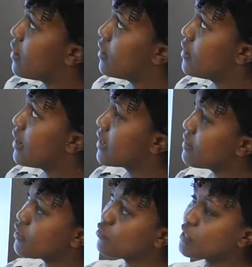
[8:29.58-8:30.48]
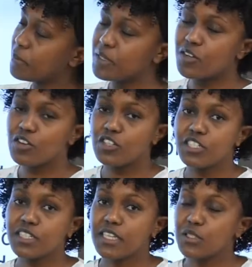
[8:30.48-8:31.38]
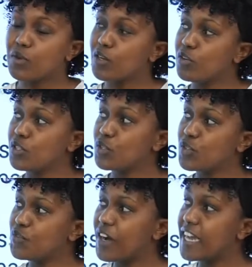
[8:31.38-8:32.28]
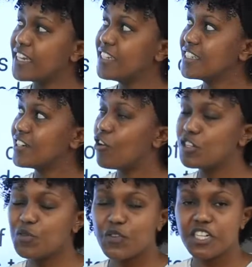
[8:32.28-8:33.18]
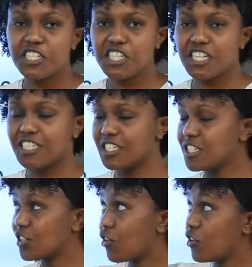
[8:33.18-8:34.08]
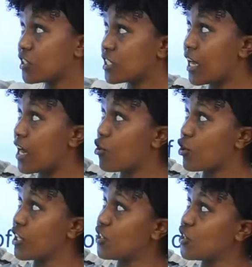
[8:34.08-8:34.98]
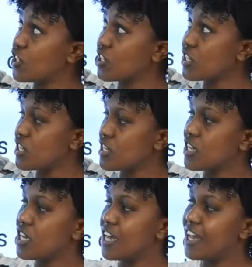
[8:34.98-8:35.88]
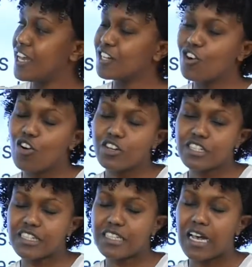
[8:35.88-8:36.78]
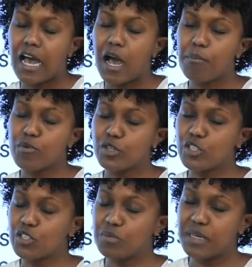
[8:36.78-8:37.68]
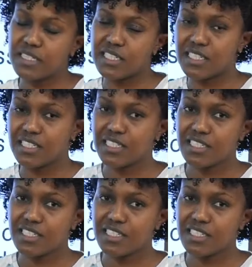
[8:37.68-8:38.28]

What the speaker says: Another two terminologies that we are going to define or differentiate is cost allocation and cost apportionment.